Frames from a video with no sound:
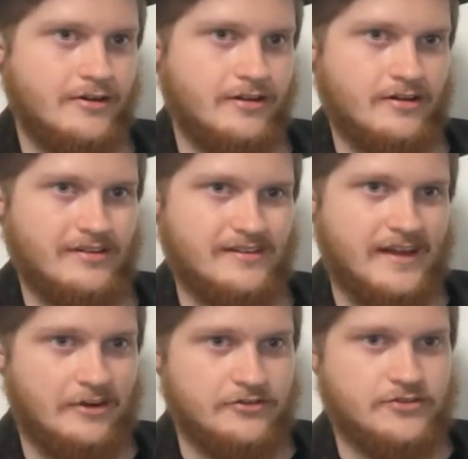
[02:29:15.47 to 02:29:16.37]
a
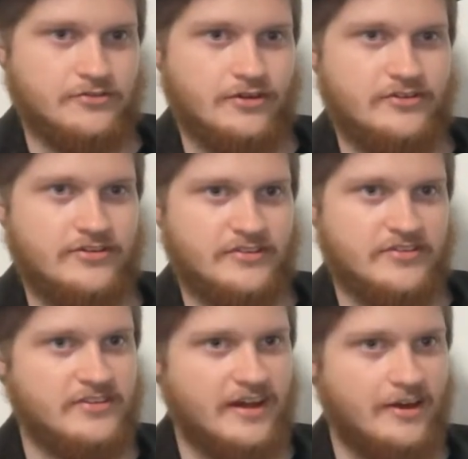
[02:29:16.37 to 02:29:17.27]
loud screeching
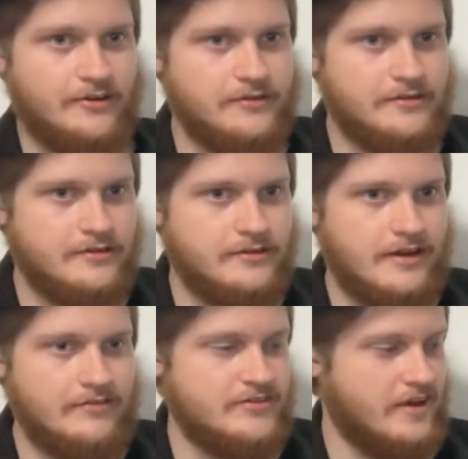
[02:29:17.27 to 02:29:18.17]
sound
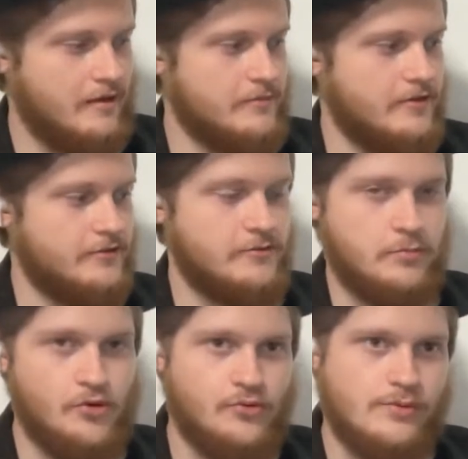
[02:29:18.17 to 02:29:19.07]
every time the
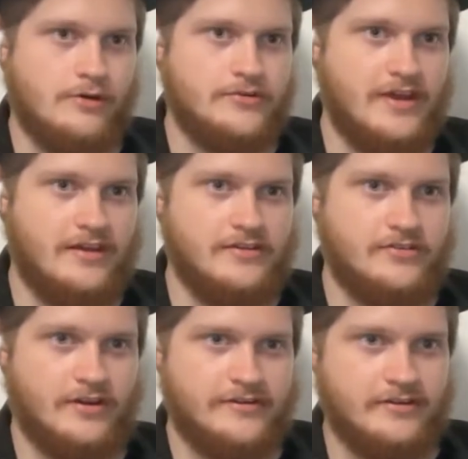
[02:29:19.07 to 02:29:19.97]
spool rotates
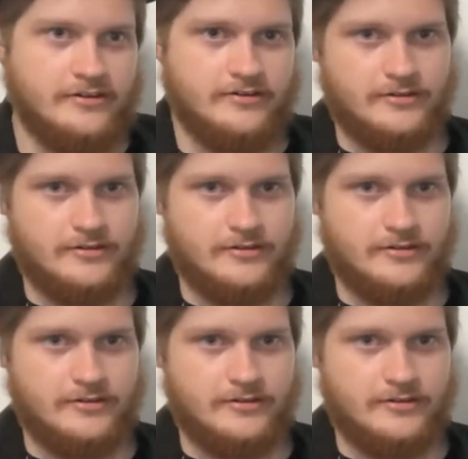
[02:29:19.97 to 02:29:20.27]
on here.